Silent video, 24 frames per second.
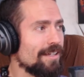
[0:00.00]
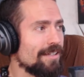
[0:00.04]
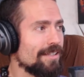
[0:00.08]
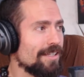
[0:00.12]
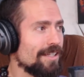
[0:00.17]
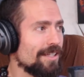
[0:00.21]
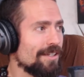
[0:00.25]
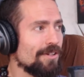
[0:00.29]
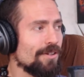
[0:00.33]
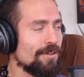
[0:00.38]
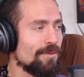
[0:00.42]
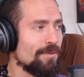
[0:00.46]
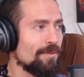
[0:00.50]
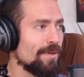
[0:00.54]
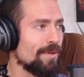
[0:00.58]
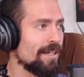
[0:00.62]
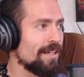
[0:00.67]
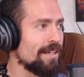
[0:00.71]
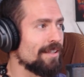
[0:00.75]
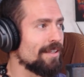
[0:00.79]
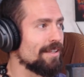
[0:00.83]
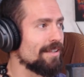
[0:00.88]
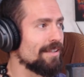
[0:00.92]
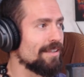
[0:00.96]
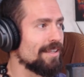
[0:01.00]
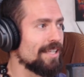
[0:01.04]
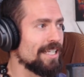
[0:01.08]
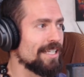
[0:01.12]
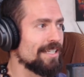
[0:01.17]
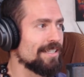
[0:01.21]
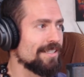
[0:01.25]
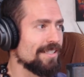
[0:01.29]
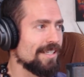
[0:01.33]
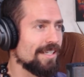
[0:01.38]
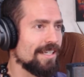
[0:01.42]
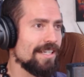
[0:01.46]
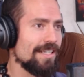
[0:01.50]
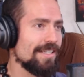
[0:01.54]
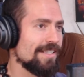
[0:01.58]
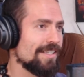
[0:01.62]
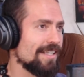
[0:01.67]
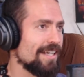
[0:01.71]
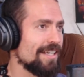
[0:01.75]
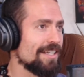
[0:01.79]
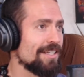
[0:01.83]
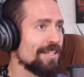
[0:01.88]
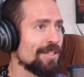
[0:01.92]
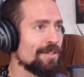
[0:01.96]
one of the things that he
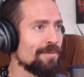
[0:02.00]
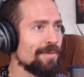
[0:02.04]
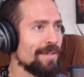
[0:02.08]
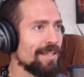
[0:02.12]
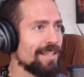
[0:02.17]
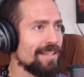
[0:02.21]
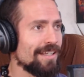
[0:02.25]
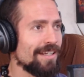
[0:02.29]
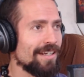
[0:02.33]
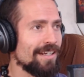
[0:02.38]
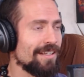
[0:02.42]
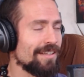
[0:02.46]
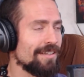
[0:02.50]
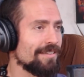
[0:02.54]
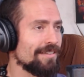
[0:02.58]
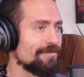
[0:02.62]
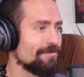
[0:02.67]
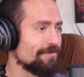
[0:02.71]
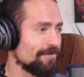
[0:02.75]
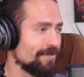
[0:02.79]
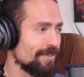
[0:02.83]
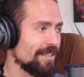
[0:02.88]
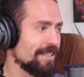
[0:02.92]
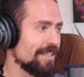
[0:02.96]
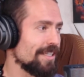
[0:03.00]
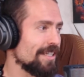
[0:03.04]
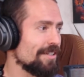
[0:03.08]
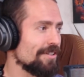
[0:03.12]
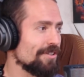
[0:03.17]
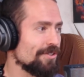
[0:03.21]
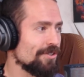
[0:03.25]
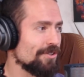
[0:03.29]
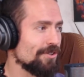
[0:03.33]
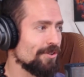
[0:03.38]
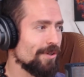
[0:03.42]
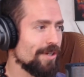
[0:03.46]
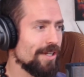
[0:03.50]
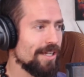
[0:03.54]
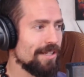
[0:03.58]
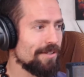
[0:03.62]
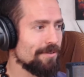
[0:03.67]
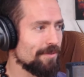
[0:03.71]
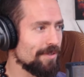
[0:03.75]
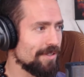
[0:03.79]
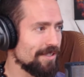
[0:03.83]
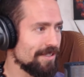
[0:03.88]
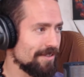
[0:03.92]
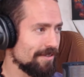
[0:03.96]
said to me that I really enjoyed
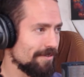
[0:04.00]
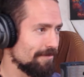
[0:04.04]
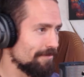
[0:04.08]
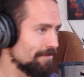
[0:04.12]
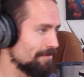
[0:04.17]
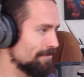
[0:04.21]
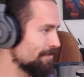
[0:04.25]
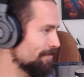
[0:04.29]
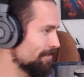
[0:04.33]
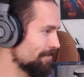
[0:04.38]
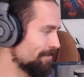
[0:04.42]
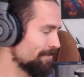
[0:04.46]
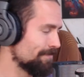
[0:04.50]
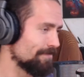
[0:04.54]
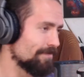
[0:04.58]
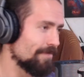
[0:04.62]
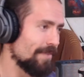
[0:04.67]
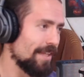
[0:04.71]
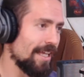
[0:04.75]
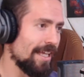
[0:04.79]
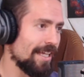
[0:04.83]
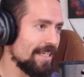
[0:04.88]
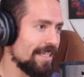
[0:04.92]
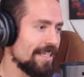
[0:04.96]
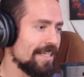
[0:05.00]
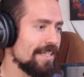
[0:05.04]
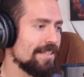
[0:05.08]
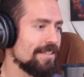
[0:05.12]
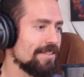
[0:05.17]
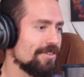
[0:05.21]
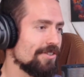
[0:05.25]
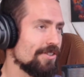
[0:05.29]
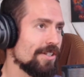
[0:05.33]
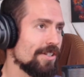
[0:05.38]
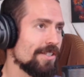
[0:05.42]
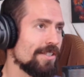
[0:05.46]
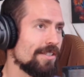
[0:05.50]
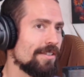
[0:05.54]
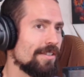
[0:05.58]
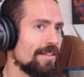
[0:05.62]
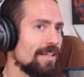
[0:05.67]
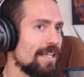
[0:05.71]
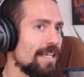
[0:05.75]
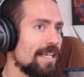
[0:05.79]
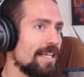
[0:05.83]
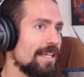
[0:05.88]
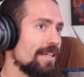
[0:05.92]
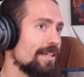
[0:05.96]
was that
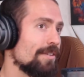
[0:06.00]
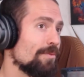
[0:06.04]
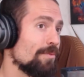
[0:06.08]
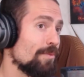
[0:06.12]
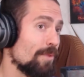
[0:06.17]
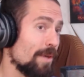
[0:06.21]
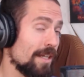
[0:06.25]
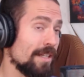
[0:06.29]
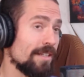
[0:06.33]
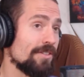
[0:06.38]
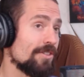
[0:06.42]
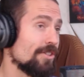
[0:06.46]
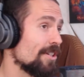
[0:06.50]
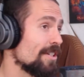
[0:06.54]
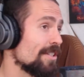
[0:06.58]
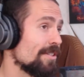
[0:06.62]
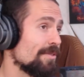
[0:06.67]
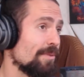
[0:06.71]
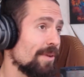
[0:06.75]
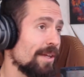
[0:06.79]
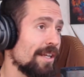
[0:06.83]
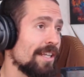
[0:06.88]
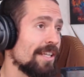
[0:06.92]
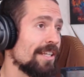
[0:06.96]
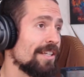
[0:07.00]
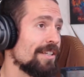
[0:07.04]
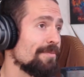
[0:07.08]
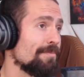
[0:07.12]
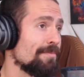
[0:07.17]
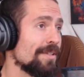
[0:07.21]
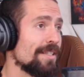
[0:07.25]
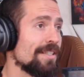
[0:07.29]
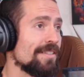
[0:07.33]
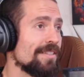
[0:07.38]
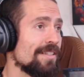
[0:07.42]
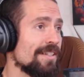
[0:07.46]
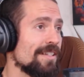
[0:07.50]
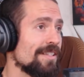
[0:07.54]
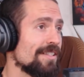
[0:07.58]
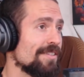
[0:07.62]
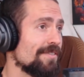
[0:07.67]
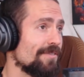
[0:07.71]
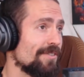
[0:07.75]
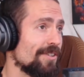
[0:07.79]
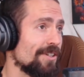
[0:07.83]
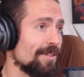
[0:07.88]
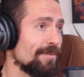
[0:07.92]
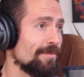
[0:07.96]
he went into business
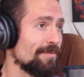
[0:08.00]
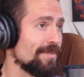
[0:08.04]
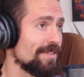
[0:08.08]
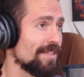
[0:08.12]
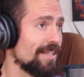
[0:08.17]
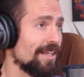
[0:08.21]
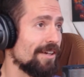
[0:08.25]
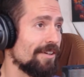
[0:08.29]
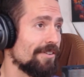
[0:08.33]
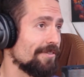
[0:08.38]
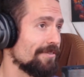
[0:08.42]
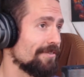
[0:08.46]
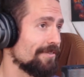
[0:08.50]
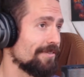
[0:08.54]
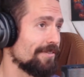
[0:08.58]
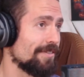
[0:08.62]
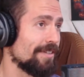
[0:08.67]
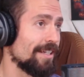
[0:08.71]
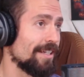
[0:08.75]
for himself.